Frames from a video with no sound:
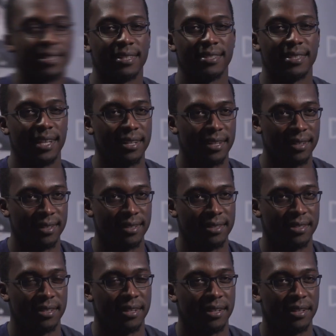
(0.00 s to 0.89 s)
The
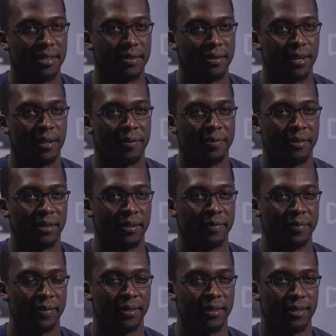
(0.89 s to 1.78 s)
Sentinel is our new
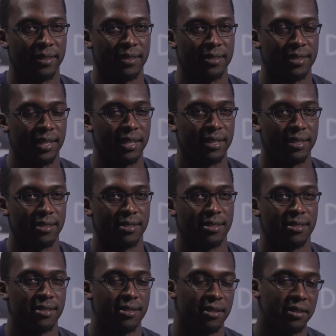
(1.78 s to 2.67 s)
offering for
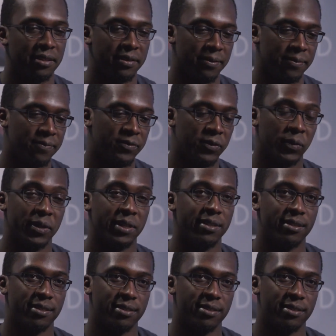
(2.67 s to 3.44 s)
Titans. It's our new Void